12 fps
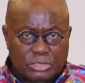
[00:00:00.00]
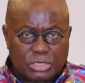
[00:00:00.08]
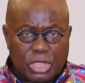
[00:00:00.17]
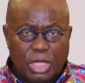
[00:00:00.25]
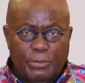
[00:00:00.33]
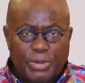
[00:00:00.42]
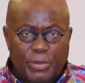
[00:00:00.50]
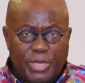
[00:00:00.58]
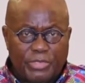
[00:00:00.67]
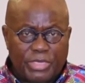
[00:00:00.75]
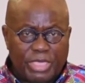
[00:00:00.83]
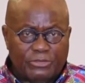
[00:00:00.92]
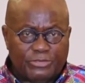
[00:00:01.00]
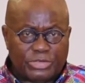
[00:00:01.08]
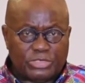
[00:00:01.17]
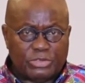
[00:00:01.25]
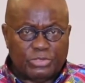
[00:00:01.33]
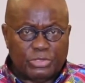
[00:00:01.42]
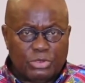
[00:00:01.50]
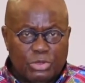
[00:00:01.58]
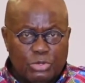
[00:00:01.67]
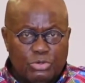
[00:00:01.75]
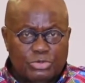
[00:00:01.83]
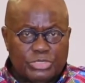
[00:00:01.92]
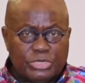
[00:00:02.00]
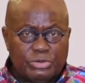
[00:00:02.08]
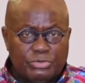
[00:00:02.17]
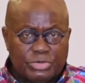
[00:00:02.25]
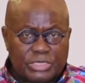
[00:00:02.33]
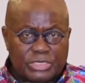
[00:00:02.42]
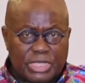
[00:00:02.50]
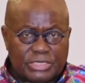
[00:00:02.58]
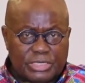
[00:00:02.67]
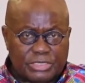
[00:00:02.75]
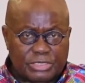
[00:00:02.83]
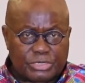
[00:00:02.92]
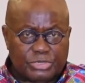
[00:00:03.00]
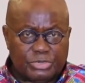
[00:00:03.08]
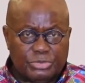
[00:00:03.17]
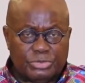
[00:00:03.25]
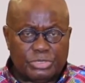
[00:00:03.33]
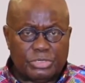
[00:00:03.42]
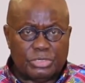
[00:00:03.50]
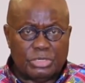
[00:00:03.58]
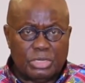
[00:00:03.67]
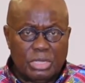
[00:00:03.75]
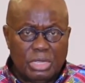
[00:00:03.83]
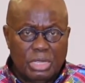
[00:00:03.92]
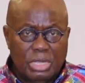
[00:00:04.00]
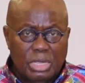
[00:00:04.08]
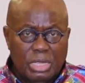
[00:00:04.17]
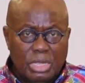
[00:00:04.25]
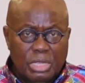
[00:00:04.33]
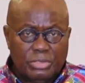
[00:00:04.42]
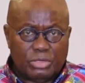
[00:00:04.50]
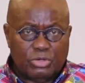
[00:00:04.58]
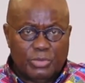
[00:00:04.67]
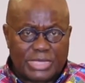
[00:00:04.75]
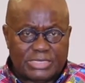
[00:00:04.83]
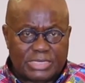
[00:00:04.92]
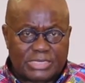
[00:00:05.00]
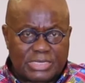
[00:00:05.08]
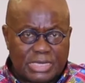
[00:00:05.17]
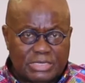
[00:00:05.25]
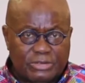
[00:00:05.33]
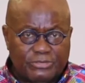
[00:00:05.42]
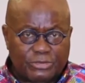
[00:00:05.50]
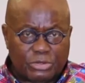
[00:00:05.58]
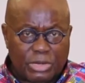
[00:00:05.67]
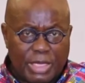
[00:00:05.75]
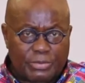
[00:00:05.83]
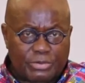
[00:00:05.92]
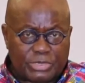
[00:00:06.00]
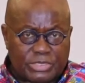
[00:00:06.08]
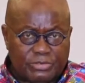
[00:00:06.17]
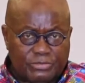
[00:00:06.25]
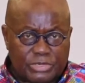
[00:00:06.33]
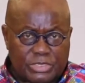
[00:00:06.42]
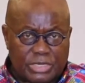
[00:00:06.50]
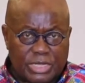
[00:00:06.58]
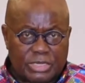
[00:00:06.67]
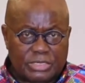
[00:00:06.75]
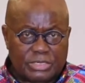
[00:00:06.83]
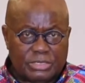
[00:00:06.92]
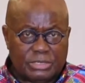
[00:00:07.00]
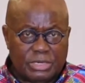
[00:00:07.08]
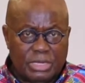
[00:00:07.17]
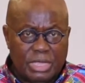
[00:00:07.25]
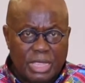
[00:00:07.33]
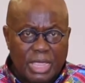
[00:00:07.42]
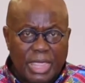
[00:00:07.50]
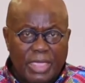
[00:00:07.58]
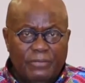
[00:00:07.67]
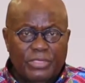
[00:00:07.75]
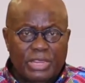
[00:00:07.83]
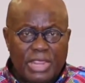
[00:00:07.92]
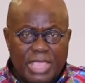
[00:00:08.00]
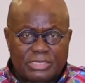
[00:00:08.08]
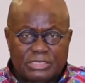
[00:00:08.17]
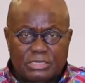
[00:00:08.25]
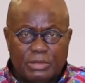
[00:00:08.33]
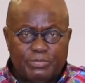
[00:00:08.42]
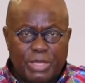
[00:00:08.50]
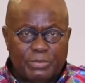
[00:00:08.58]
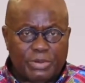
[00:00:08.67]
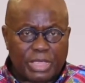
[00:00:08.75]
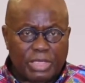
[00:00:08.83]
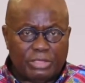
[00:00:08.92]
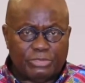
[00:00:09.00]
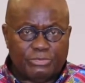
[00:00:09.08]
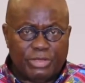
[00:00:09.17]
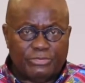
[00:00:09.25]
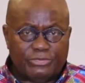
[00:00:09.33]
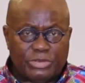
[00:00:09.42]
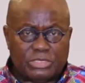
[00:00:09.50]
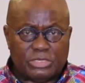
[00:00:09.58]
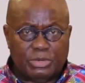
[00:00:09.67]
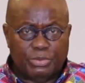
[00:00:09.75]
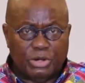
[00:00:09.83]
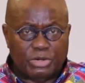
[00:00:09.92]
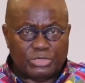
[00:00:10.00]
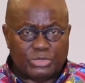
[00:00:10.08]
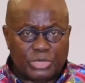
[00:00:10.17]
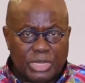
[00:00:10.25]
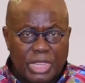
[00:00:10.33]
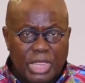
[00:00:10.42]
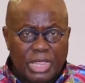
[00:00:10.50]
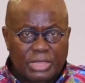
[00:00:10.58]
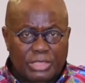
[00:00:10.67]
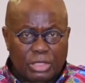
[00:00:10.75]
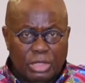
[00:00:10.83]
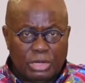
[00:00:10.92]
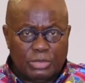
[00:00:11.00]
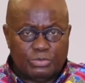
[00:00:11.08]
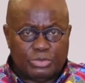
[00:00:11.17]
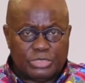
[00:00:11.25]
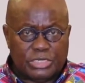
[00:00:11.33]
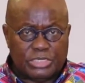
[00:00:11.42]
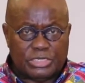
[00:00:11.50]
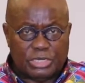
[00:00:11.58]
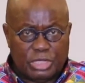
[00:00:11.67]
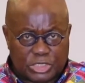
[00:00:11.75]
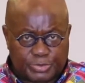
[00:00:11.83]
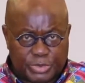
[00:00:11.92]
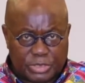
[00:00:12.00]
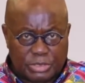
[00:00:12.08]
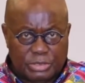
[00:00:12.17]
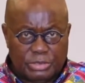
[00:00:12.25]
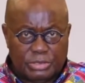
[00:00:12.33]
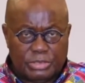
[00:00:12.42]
to complement the efforts of the Noguchi Research Institute, the Kumasi Center for Collaborative Research, and the National Public Health Reference Laboratory at the Kolebu Teaching Hospital